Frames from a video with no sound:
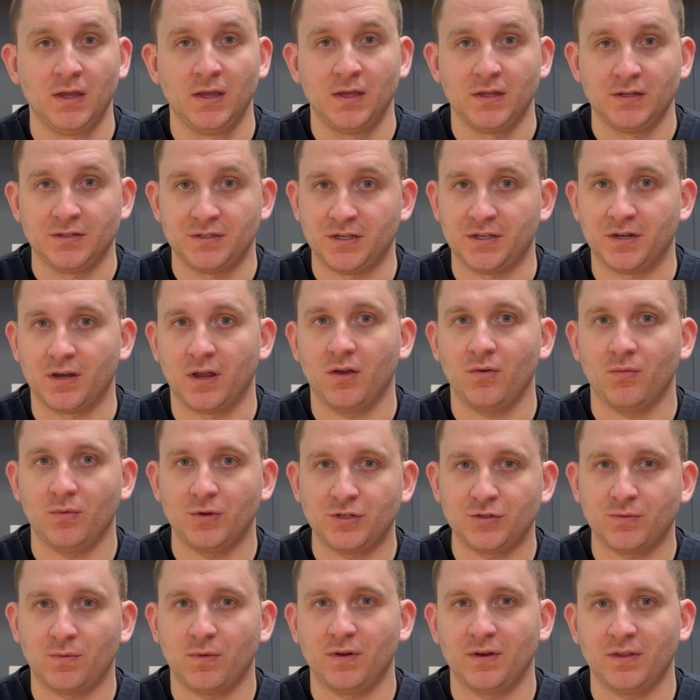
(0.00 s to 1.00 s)
do you know
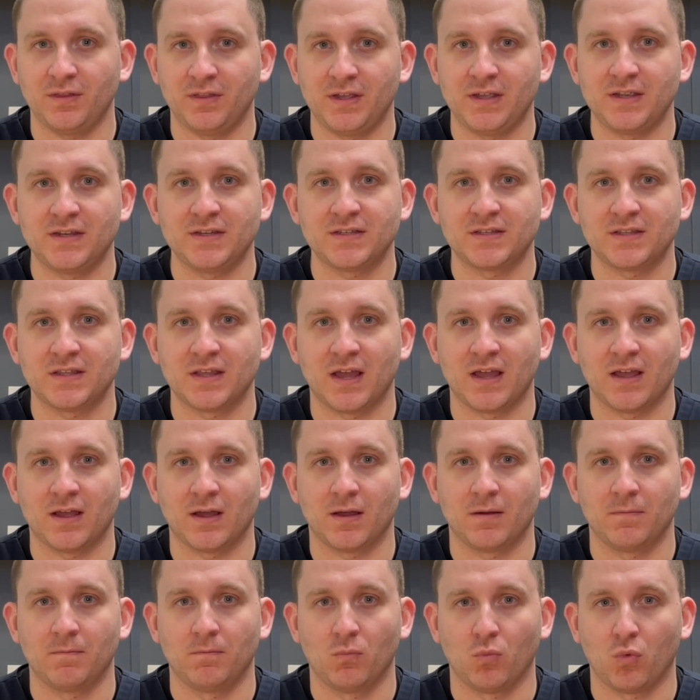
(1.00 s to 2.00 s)
which one of these that
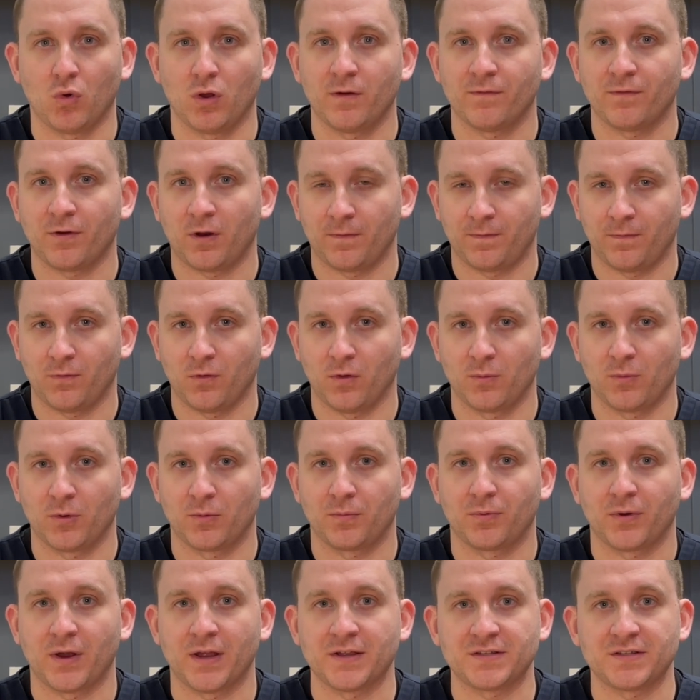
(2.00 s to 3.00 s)
one of our former
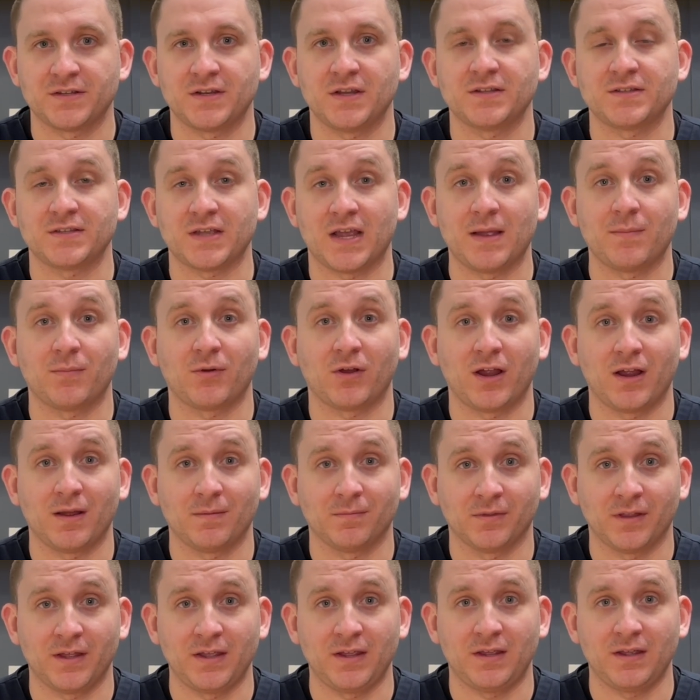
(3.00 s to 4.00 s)
presidents, Abraham
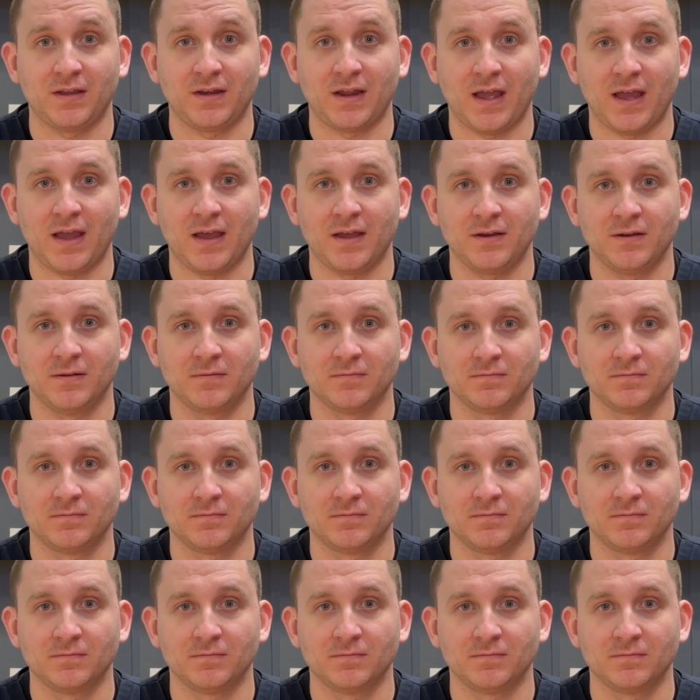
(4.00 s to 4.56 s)
Lincoln, had?